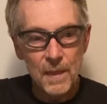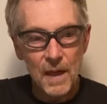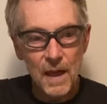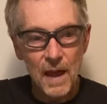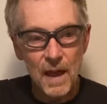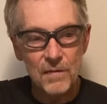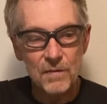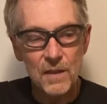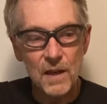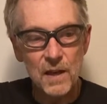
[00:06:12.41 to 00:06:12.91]

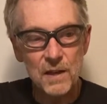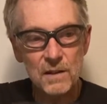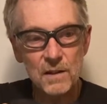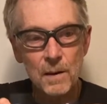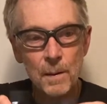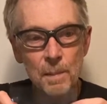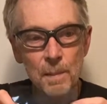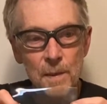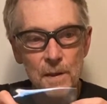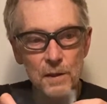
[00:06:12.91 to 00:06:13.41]
and then
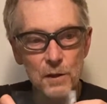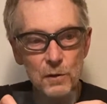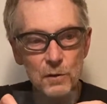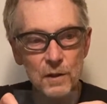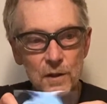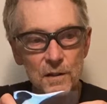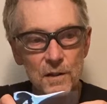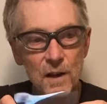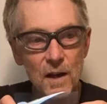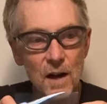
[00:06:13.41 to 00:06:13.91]
you
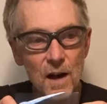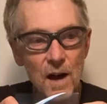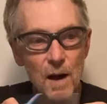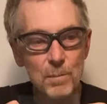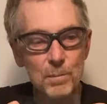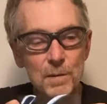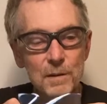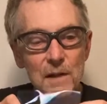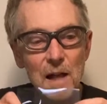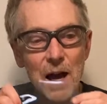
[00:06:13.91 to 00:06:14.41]
can
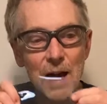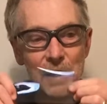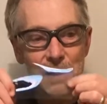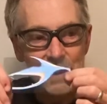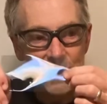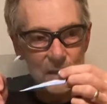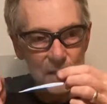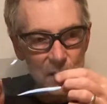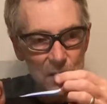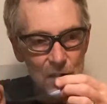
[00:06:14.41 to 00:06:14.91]
apply
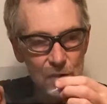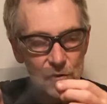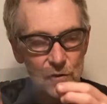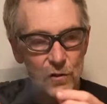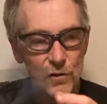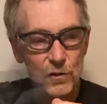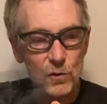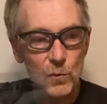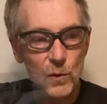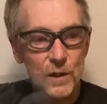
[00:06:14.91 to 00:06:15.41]
it to
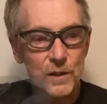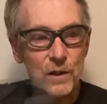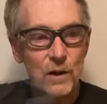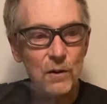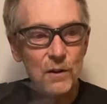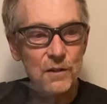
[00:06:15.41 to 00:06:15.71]
the window.